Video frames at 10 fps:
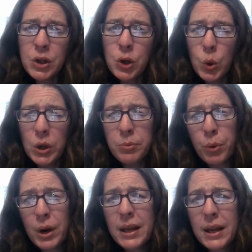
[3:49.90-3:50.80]
Gordon
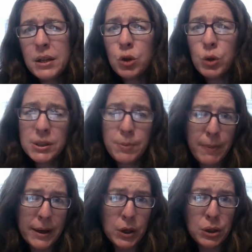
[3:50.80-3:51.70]
brand crispy
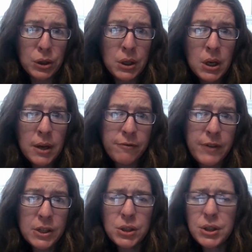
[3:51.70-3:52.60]
battered
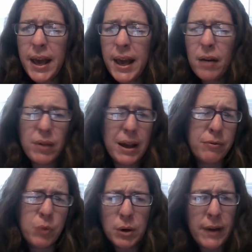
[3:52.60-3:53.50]
fish. They have like
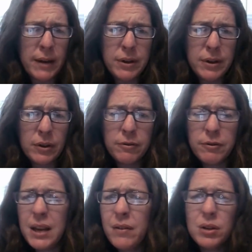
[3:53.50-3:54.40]
4 or 5 different
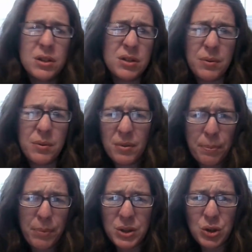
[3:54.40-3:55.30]
flavors. There's a
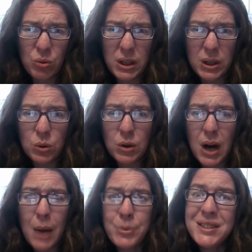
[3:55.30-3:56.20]
bunch of really cool
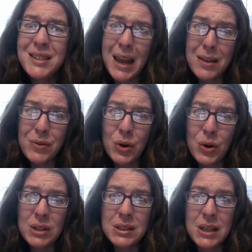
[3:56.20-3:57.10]
options and they're
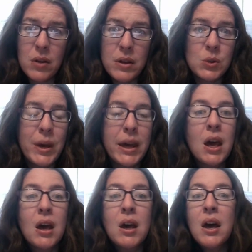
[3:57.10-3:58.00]
on sale this week.
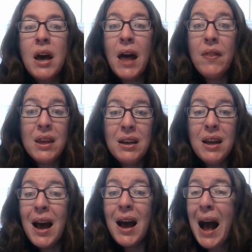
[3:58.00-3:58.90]
And then
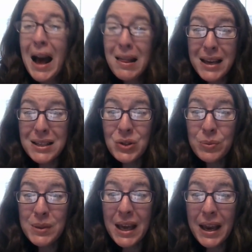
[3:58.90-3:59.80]
I like to do
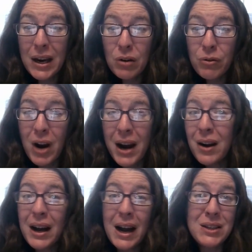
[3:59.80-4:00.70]
them in the air
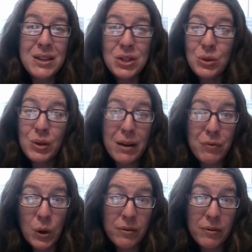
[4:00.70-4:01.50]
fryer and I just do like 4